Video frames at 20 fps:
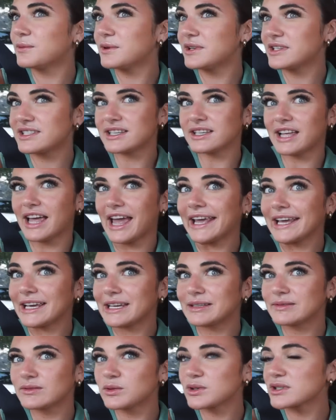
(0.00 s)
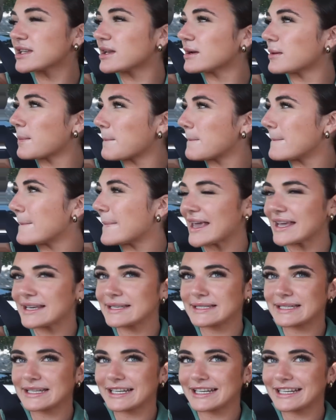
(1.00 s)
we still ate. Wasn't mm.
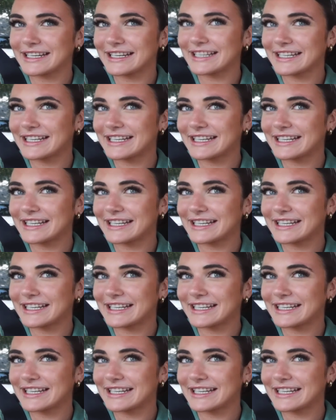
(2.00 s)
amazing.